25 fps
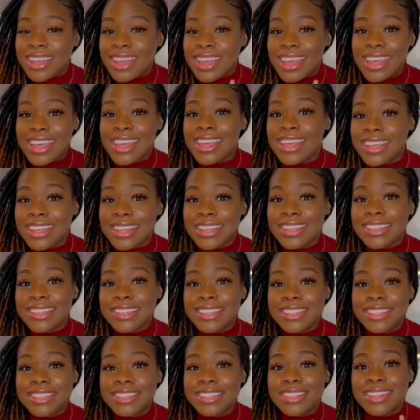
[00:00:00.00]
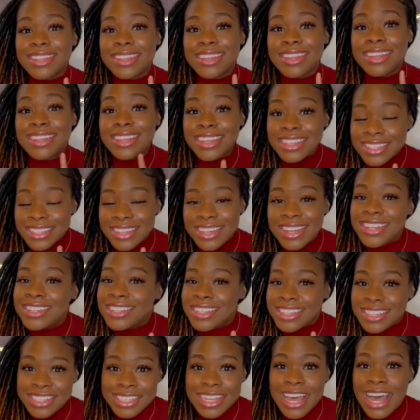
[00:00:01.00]
is listening
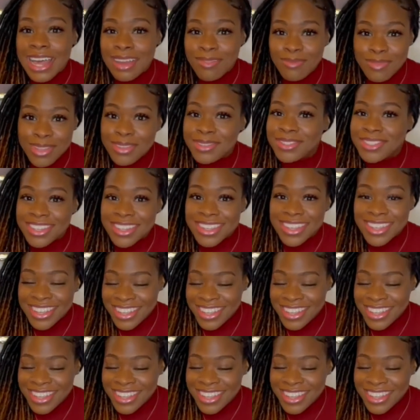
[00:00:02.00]
to sad music.